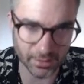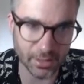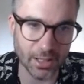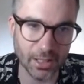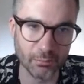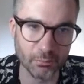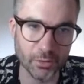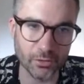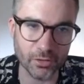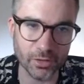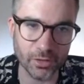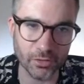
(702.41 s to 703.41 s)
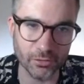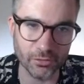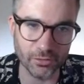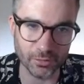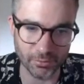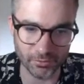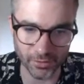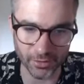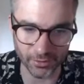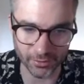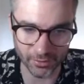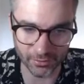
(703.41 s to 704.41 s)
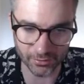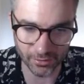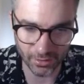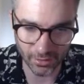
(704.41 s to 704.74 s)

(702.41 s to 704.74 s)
We're not going to do a subdivide on this.